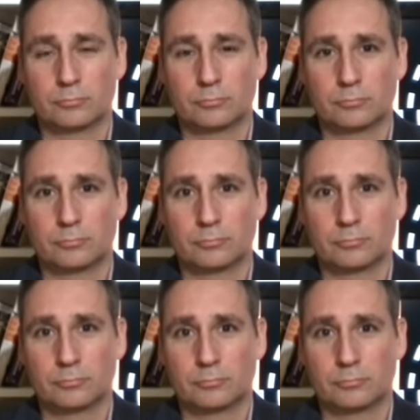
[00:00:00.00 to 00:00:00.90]

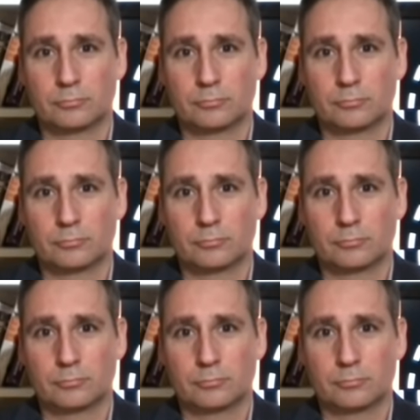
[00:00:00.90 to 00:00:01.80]

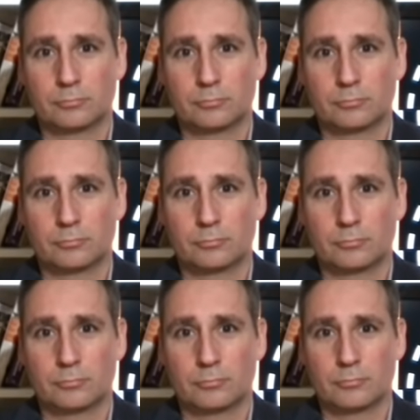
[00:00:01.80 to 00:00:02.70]

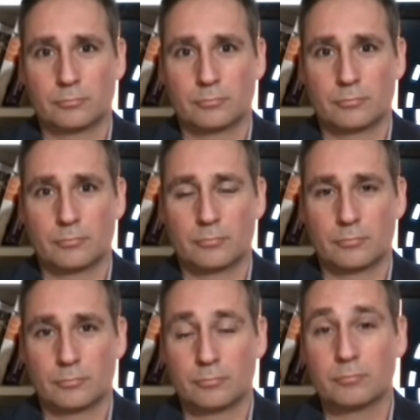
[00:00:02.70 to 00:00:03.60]

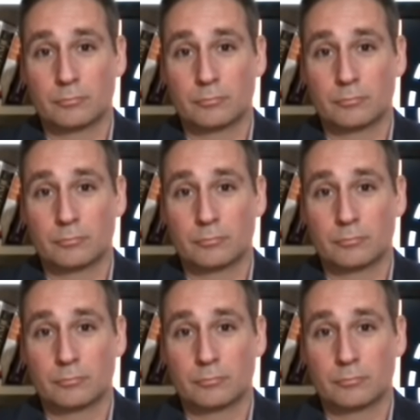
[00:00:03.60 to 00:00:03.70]
The person shown says nothing.